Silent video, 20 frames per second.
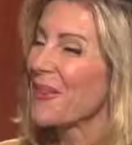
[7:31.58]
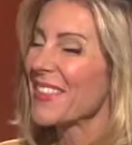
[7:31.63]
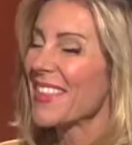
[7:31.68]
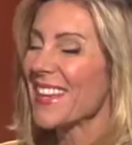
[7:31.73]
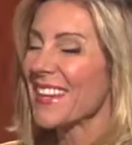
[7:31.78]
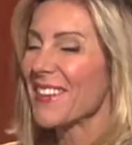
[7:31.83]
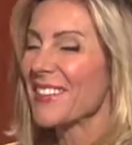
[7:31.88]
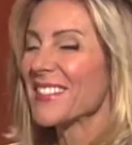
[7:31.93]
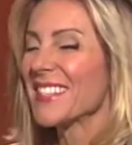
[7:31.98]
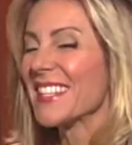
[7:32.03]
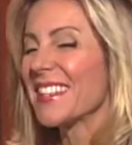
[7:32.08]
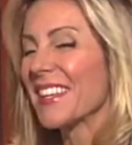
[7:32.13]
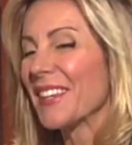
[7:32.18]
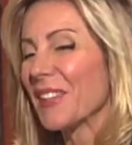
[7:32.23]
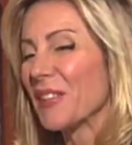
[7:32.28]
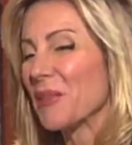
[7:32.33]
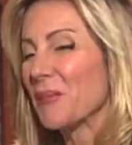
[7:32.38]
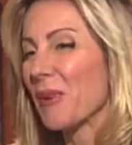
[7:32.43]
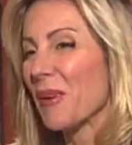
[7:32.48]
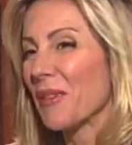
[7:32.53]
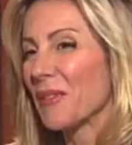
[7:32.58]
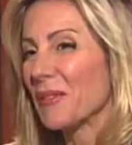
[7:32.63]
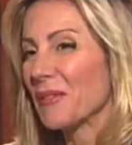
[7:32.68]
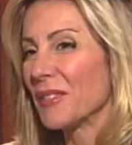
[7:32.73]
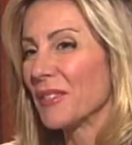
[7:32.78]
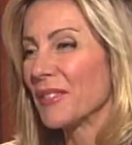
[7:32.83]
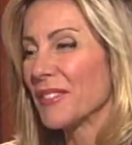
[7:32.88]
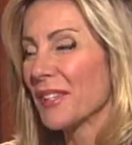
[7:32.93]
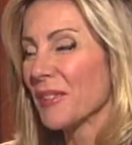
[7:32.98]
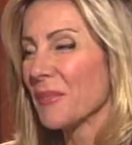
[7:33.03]
With that, I'd say thank you to both of
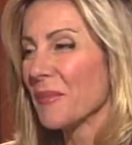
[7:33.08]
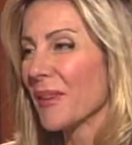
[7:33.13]
you, Dr.